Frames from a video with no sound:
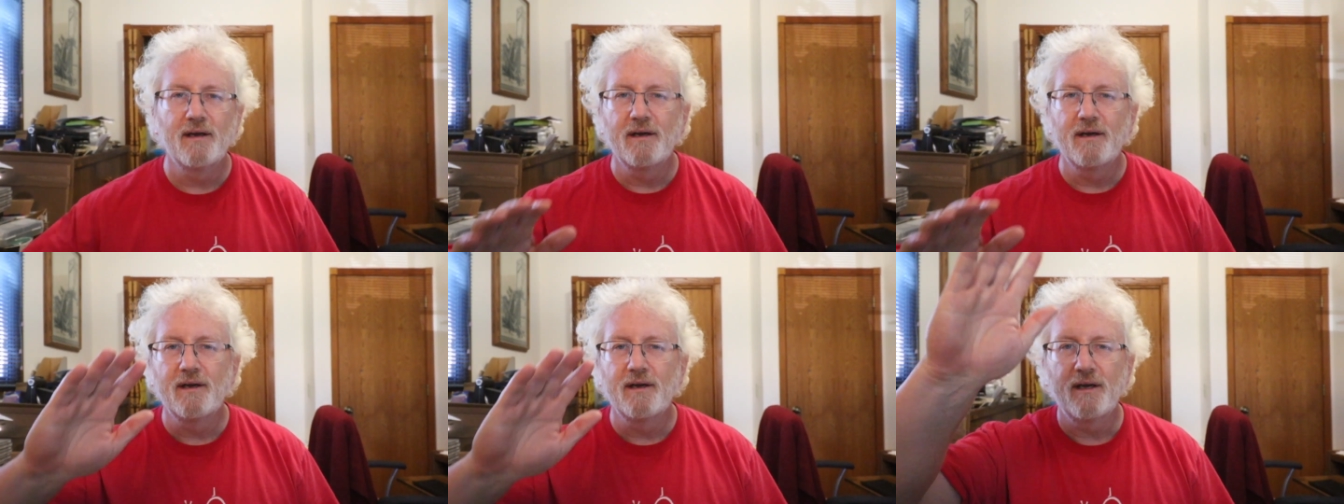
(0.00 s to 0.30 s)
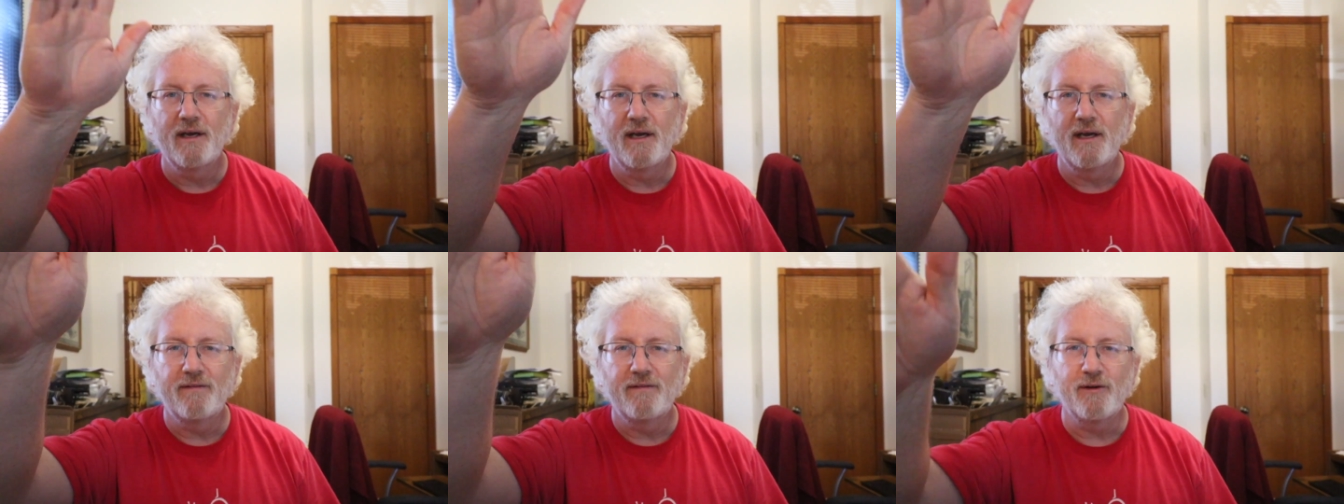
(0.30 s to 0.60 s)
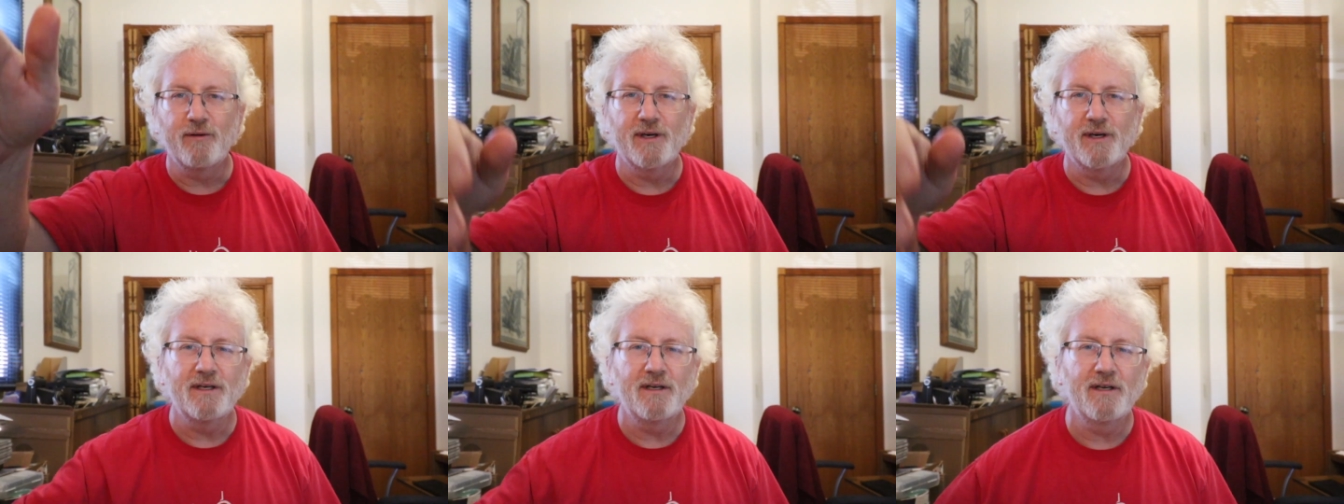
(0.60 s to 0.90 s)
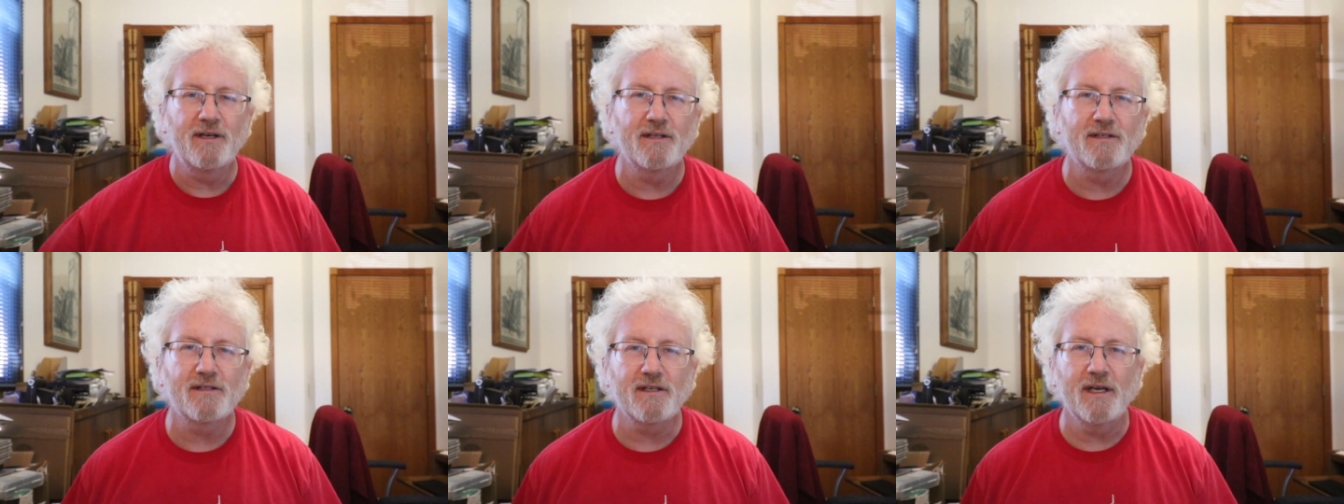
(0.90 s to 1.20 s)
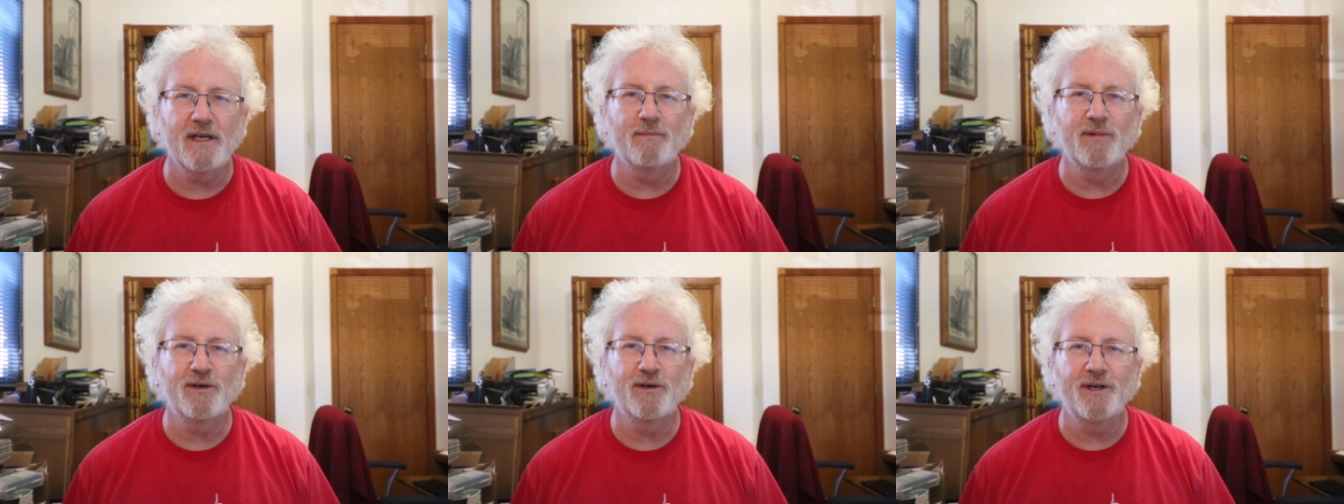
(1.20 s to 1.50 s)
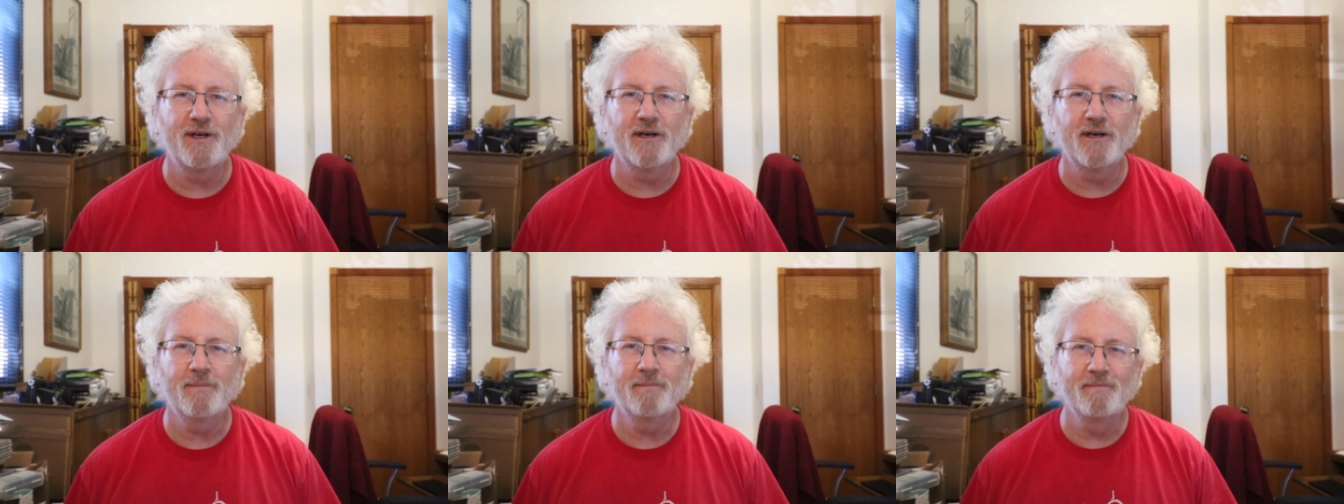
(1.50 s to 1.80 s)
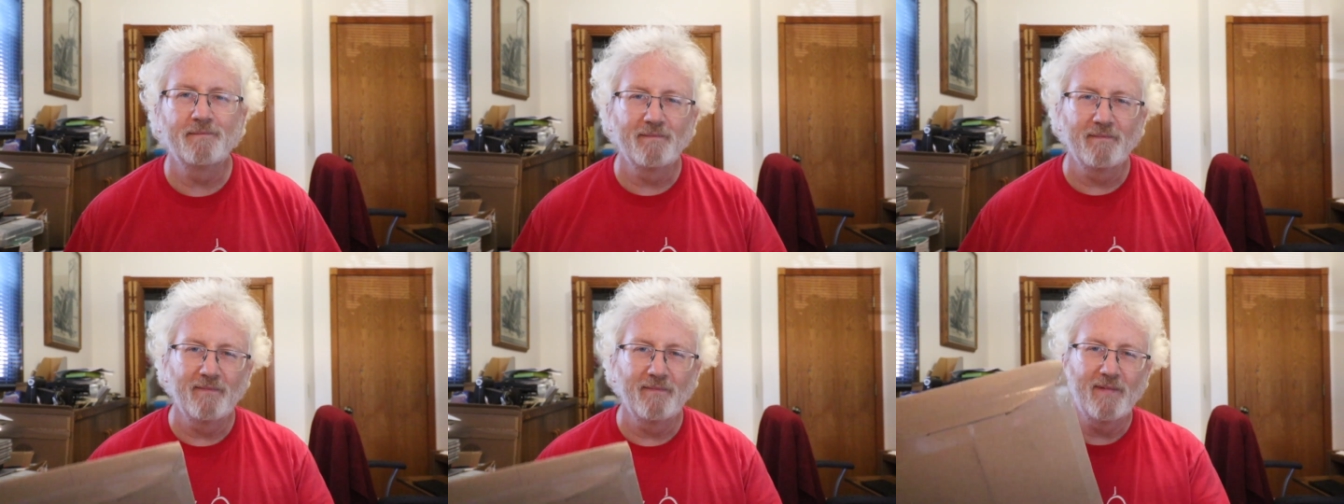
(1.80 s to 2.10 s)
Hey everyone, Slambo here.
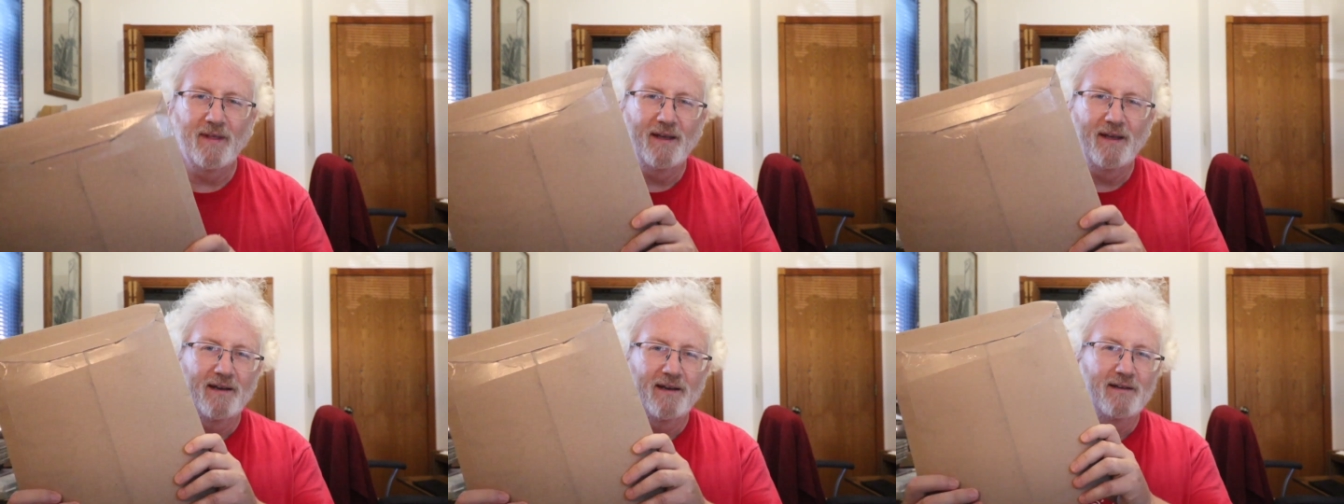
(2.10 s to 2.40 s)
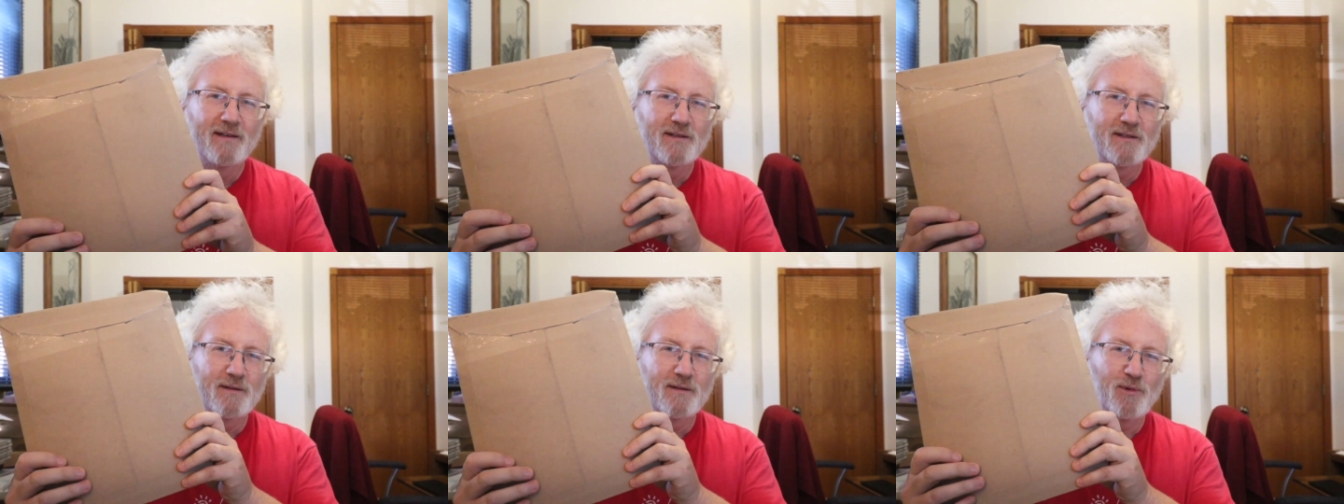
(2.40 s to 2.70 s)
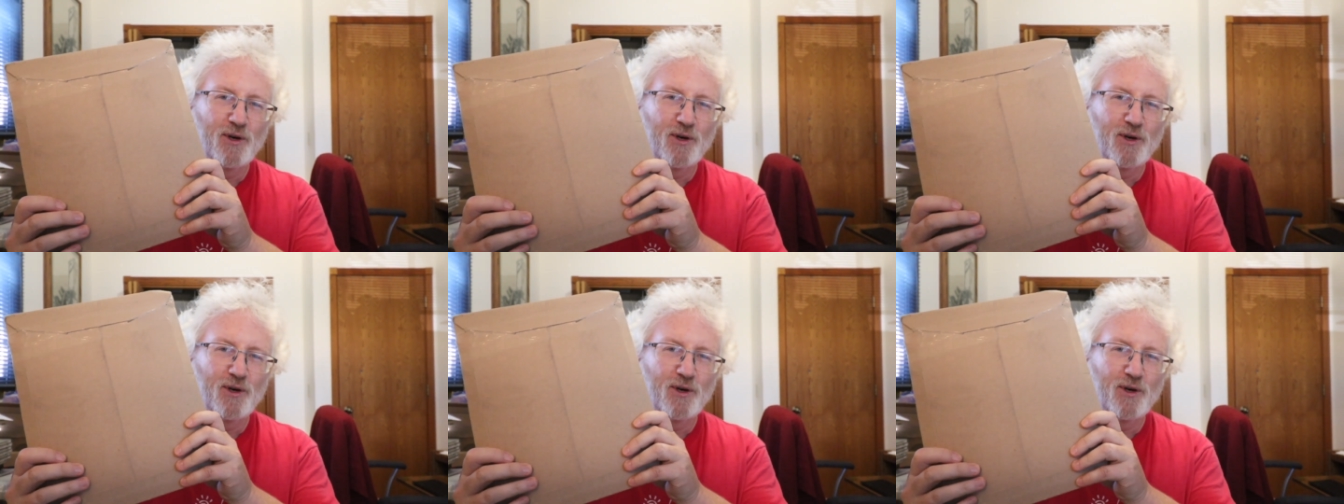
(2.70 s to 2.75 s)
Some